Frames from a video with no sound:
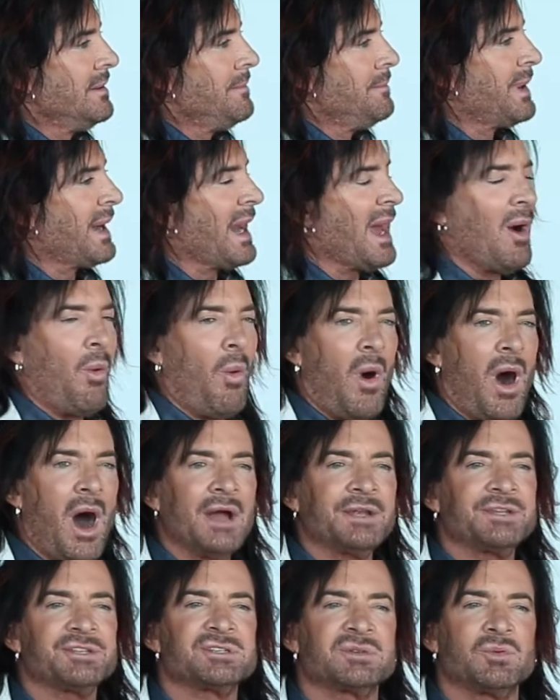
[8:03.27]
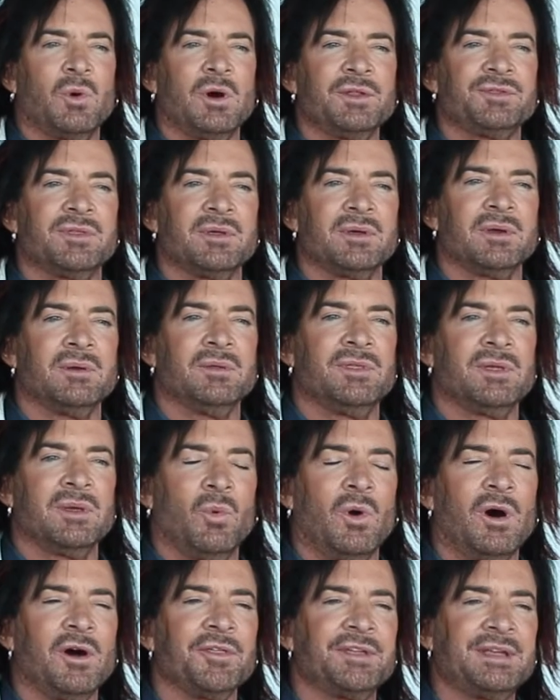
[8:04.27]
But I watched what the
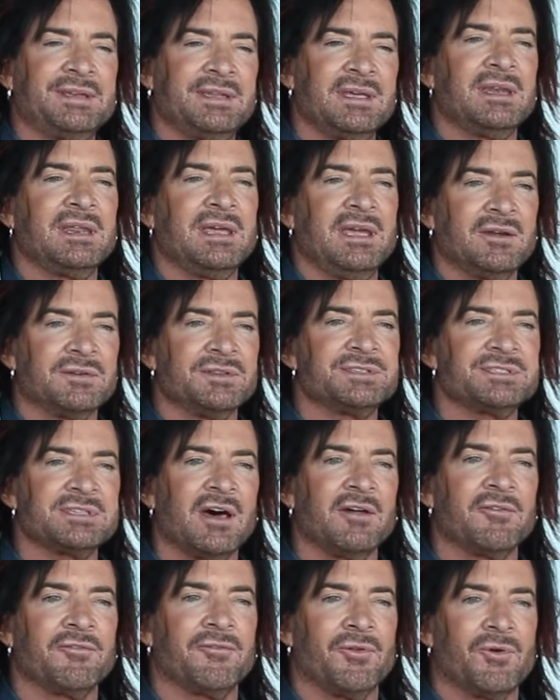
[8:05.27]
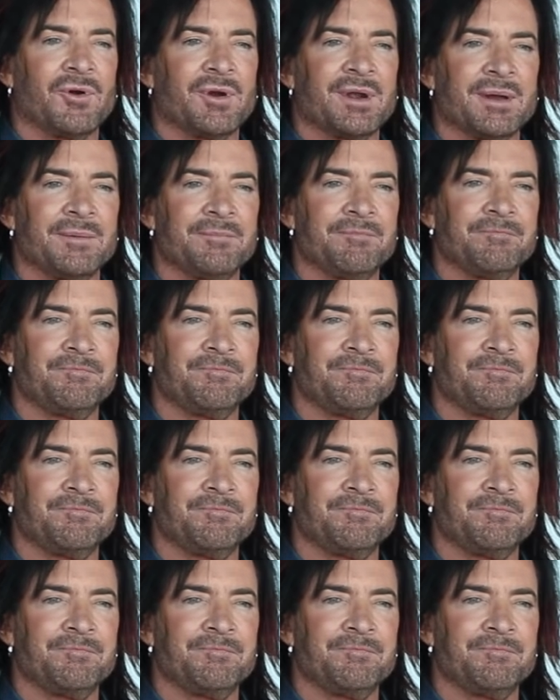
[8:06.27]
wealthy did here in South Florida.